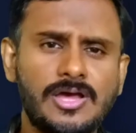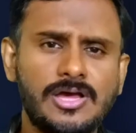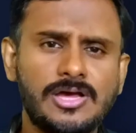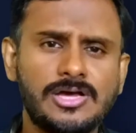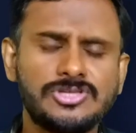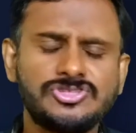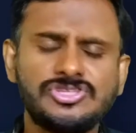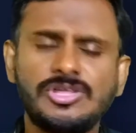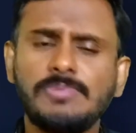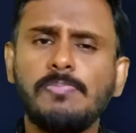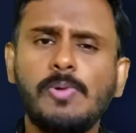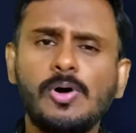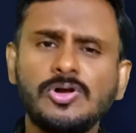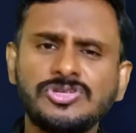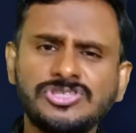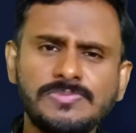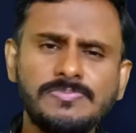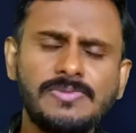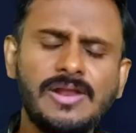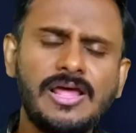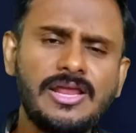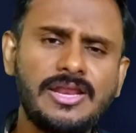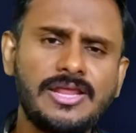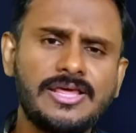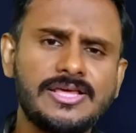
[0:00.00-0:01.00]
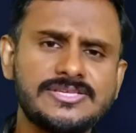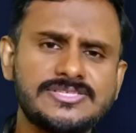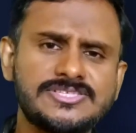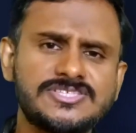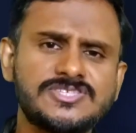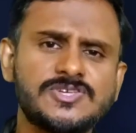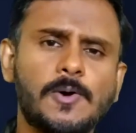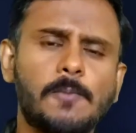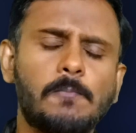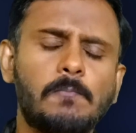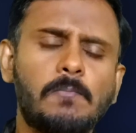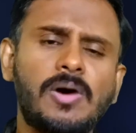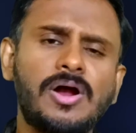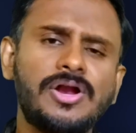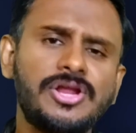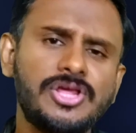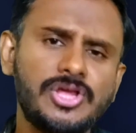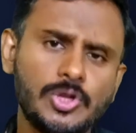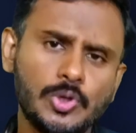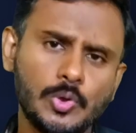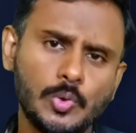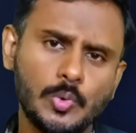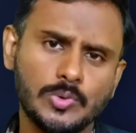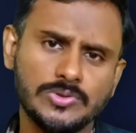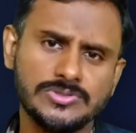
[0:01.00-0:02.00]
The bottom line is money
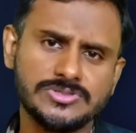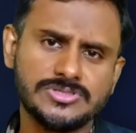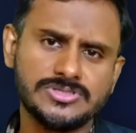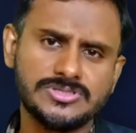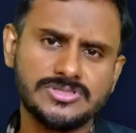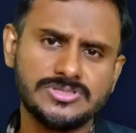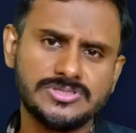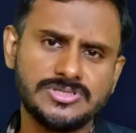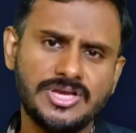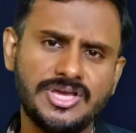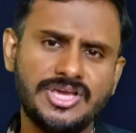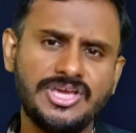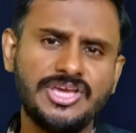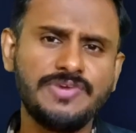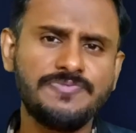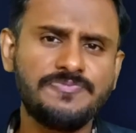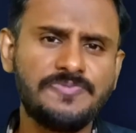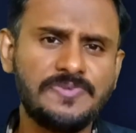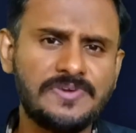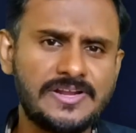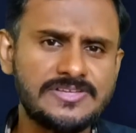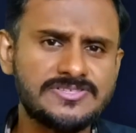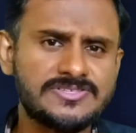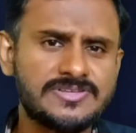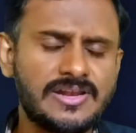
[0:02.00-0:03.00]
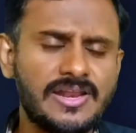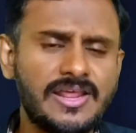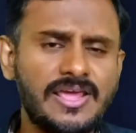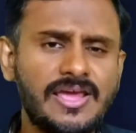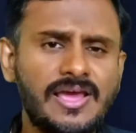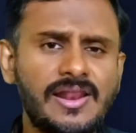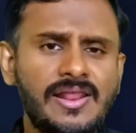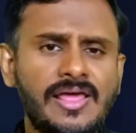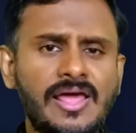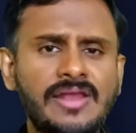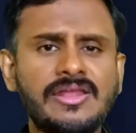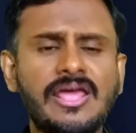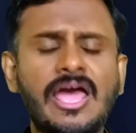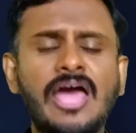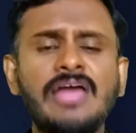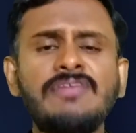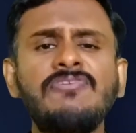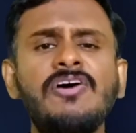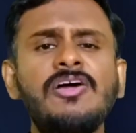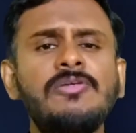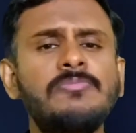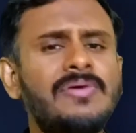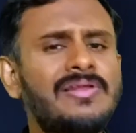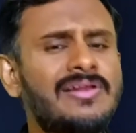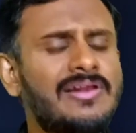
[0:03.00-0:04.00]
rules. If it is legally and
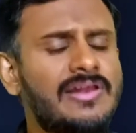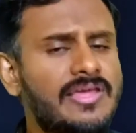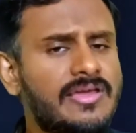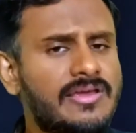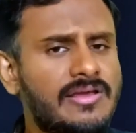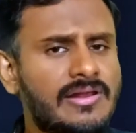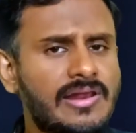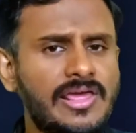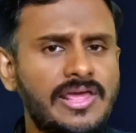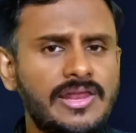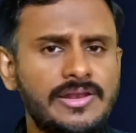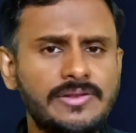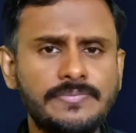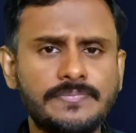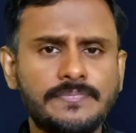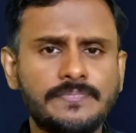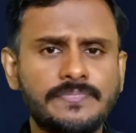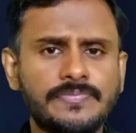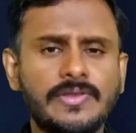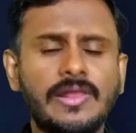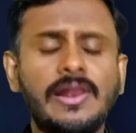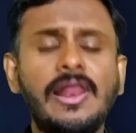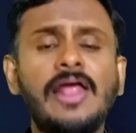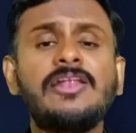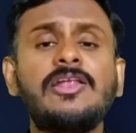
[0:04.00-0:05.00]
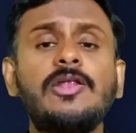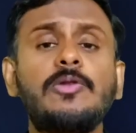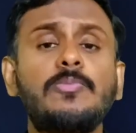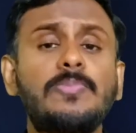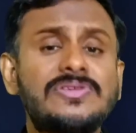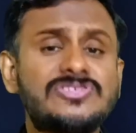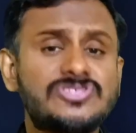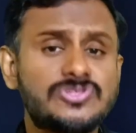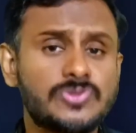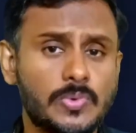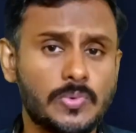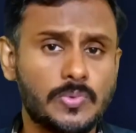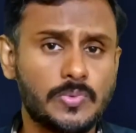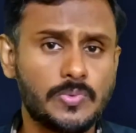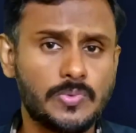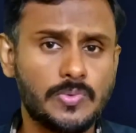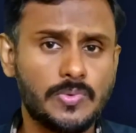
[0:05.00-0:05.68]
environmentally clean, let it be so.